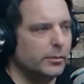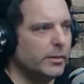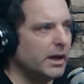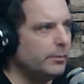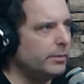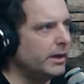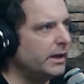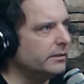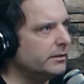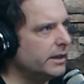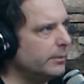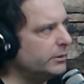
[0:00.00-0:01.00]
you know mom
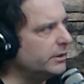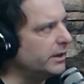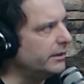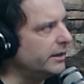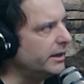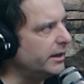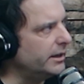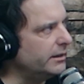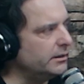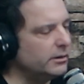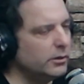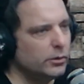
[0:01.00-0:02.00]
pot taps you on the head
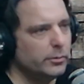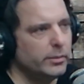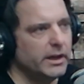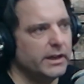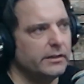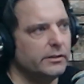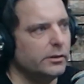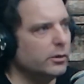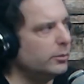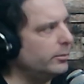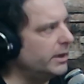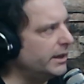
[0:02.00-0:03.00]
and you go to bed in your own